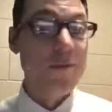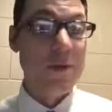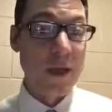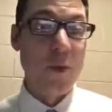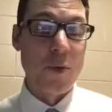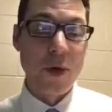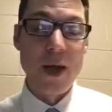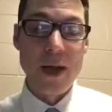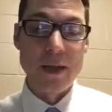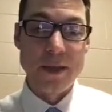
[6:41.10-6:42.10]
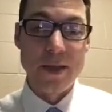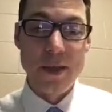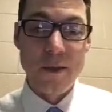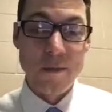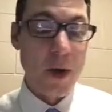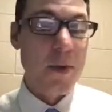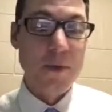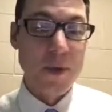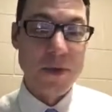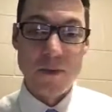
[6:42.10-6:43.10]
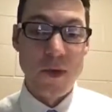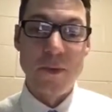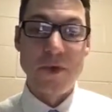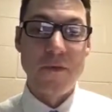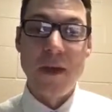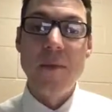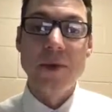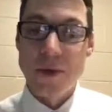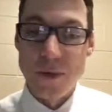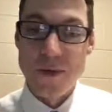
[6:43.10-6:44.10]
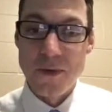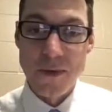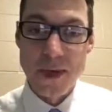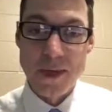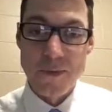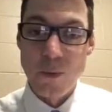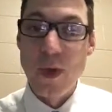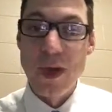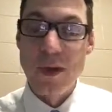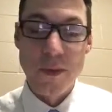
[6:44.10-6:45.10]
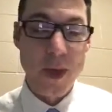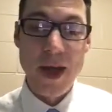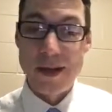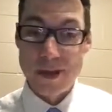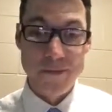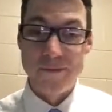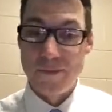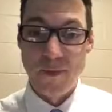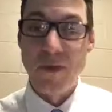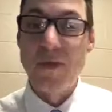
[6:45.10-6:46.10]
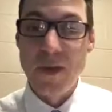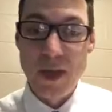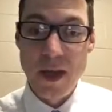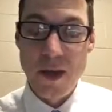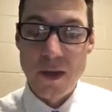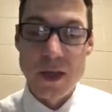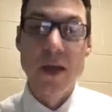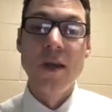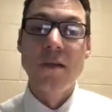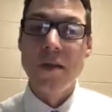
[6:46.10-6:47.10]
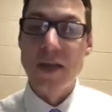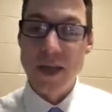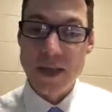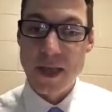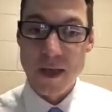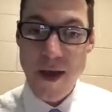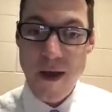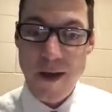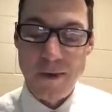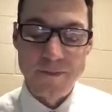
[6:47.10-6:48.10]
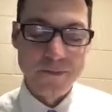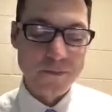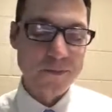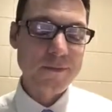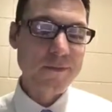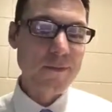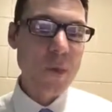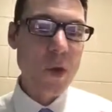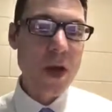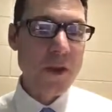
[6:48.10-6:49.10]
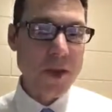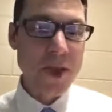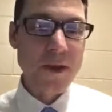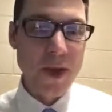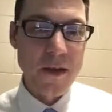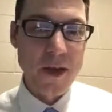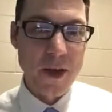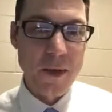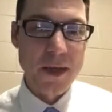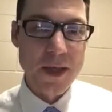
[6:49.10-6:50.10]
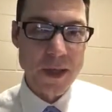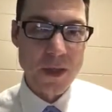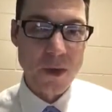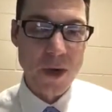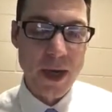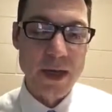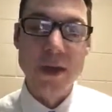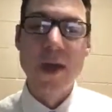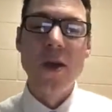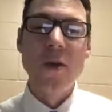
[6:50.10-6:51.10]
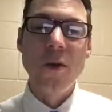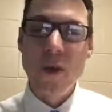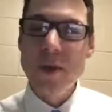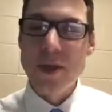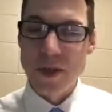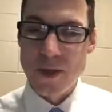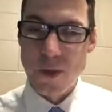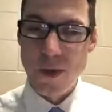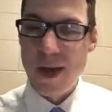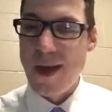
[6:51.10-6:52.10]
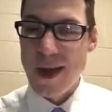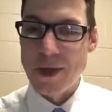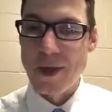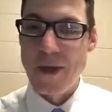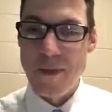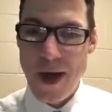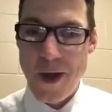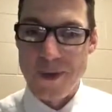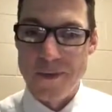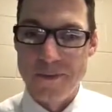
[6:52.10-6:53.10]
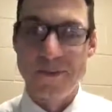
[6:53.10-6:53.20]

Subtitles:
Tim O'Brien's probably one of the most famous short stories written in the past 50 years, The Things They Carried. Interesting thing to think about this story is, who is the story actually about?